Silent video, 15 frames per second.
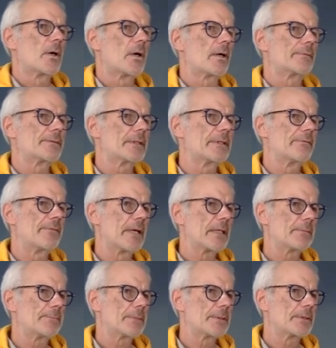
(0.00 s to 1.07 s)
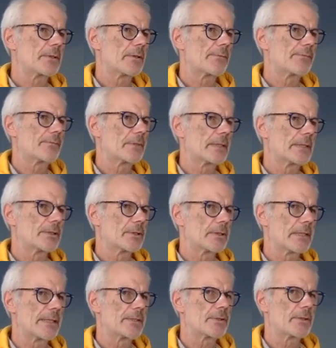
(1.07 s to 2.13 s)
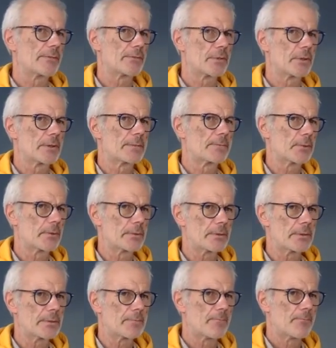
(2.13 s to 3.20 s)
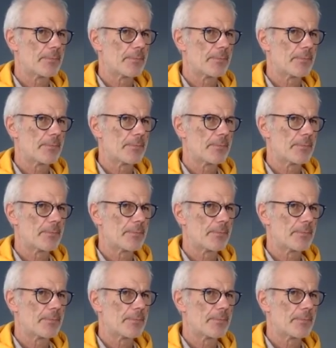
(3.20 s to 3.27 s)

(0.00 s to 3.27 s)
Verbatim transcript: of the development of legislation of jurisprudence.